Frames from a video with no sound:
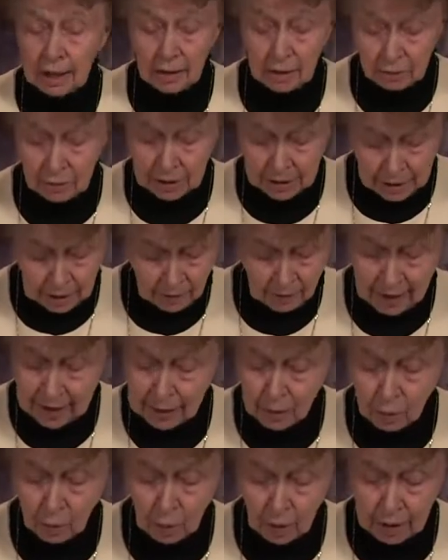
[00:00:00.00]
You see,
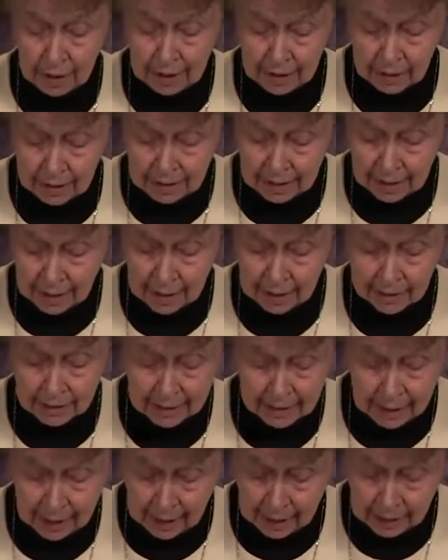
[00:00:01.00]
that's what he says,
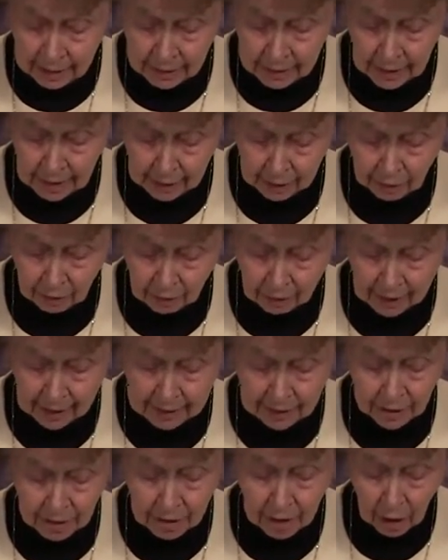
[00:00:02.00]
the
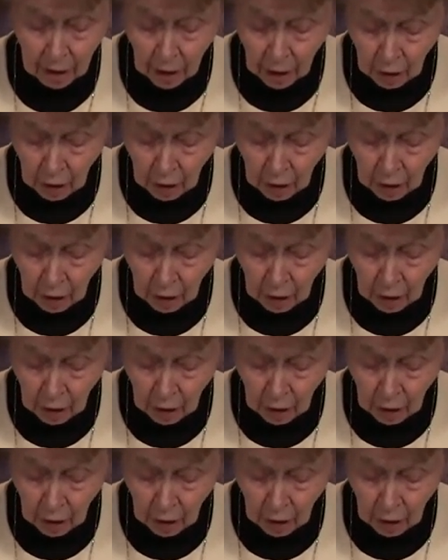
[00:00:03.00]
Antichrist,